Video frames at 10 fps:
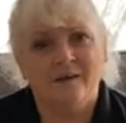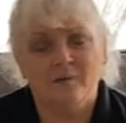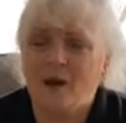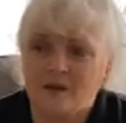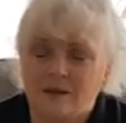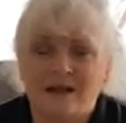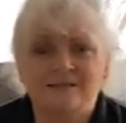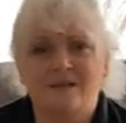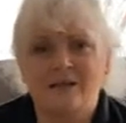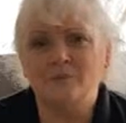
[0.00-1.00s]
well,
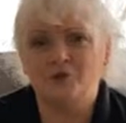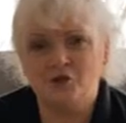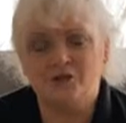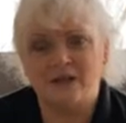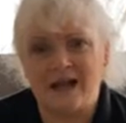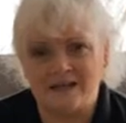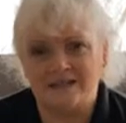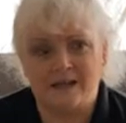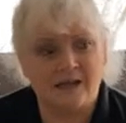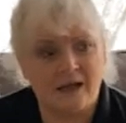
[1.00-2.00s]
I'm just
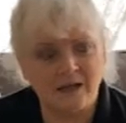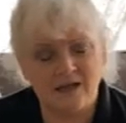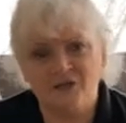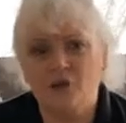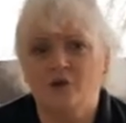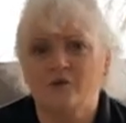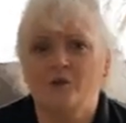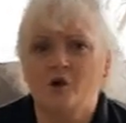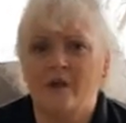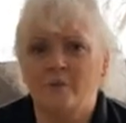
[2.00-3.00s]
asking, are you actually going to
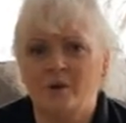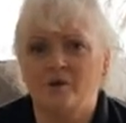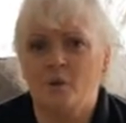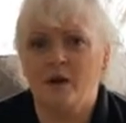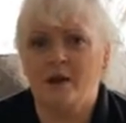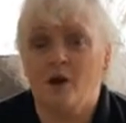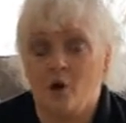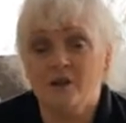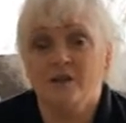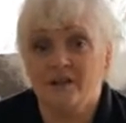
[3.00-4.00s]
throw that mirror away? Or
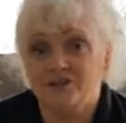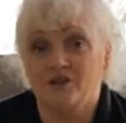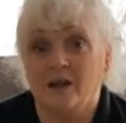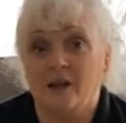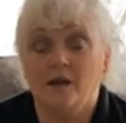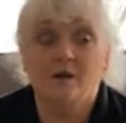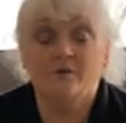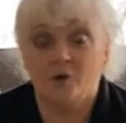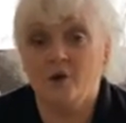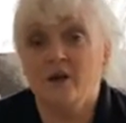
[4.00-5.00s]
are you literally
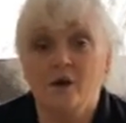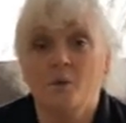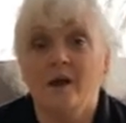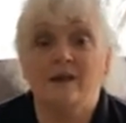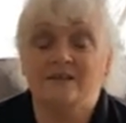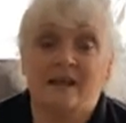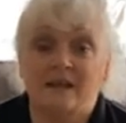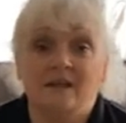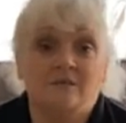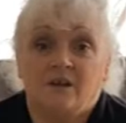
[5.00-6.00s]
throwing it away and
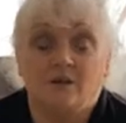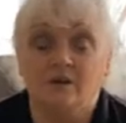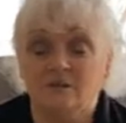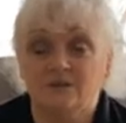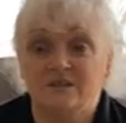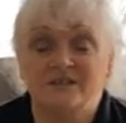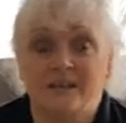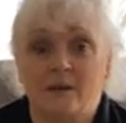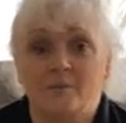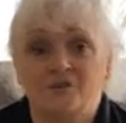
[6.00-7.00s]
taking it, you know, to the
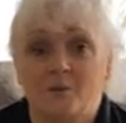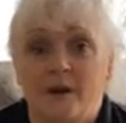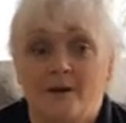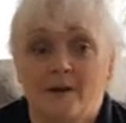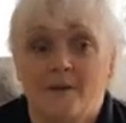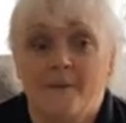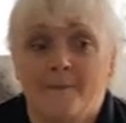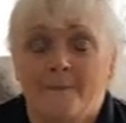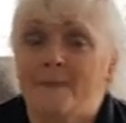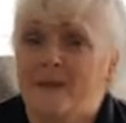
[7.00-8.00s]
tip? And she went,
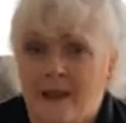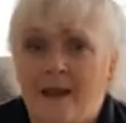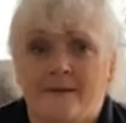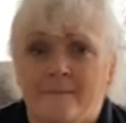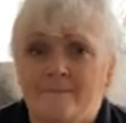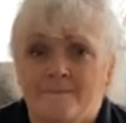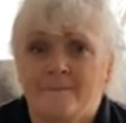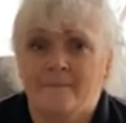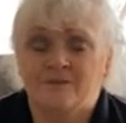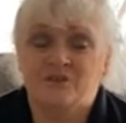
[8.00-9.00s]
yeah.
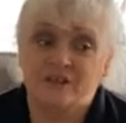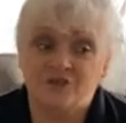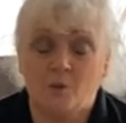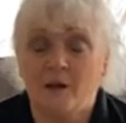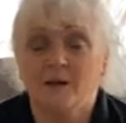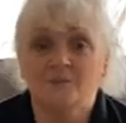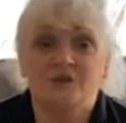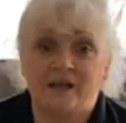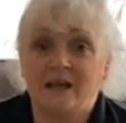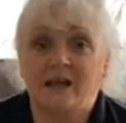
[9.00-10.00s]
She says, you're welcome to
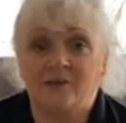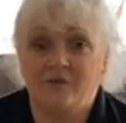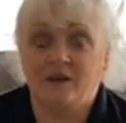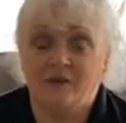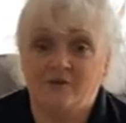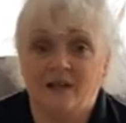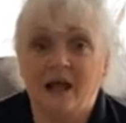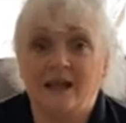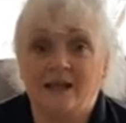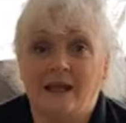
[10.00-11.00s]
take it if you'd
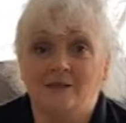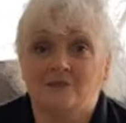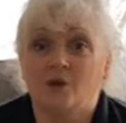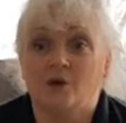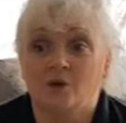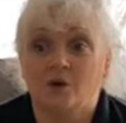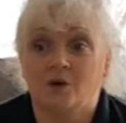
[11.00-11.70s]
like it. So